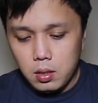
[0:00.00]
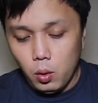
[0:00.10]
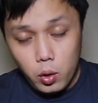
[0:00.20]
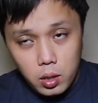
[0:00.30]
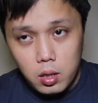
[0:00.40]

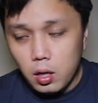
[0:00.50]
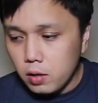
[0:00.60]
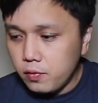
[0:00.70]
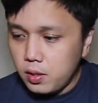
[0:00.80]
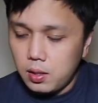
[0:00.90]
oil
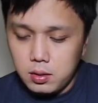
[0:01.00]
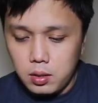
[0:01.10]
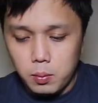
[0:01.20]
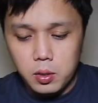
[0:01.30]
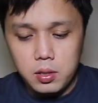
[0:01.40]
of the
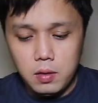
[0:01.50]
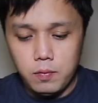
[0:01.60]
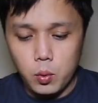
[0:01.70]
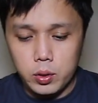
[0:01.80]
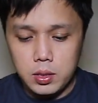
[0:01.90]

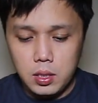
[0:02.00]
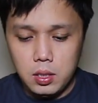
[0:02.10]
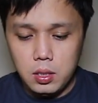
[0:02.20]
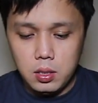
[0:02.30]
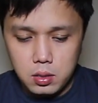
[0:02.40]

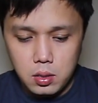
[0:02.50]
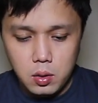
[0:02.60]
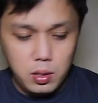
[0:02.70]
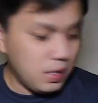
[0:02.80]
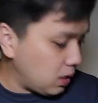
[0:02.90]
WD-40
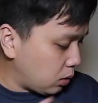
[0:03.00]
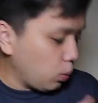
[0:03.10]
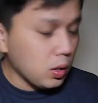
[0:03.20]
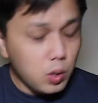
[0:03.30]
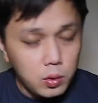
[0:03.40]
or else it
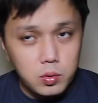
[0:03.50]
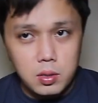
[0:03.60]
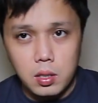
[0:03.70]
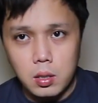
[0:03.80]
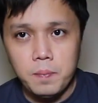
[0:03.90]
will go into
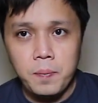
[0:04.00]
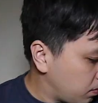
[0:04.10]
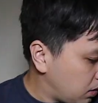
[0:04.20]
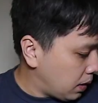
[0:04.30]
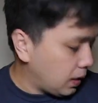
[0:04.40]
the
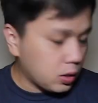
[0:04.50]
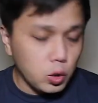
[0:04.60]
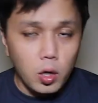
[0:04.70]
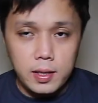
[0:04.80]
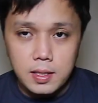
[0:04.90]

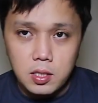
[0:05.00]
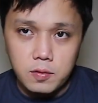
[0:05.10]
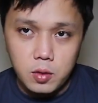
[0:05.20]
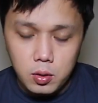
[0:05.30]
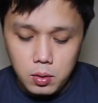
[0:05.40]
electronics
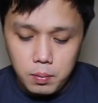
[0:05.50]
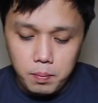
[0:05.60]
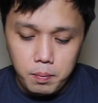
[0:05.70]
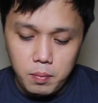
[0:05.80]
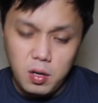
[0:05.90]
of your
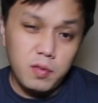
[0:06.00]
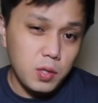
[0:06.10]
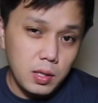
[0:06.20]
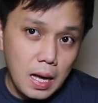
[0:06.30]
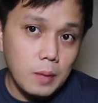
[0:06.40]
of
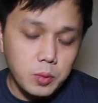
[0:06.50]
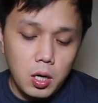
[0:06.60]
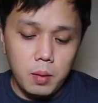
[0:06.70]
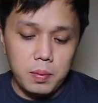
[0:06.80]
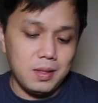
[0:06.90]
your
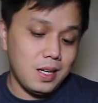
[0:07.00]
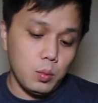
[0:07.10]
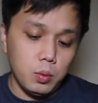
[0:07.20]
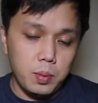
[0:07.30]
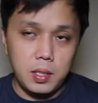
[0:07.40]
laptop and
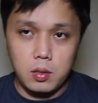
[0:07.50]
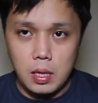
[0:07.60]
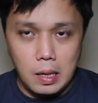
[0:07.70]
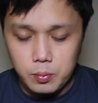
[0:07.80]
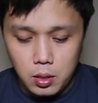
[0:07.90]
that will break your
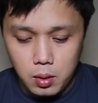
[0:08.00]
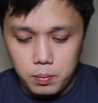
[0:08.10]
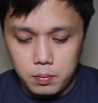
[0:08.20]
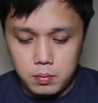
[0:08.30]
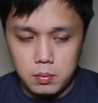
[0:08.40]

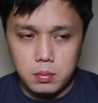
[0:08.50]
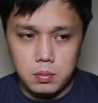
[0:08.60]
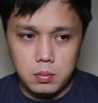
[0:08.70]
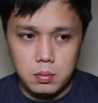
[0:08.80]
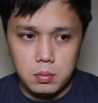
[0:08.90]
laptop.
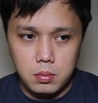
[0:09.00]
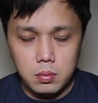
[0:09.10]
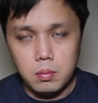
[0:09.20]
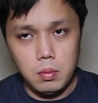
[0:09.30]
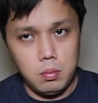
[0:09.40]

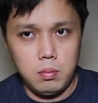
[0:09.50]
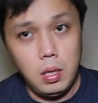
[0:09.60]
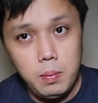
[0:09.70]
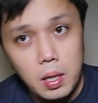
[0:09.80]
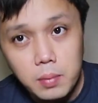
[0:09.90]
M
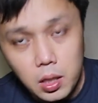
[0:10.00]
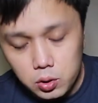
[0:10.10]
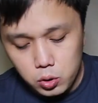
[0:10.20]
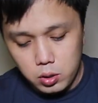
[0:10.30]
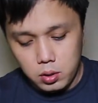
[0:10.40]
maybe, I'm
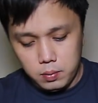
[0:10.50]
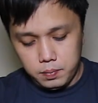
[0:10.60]
not sure.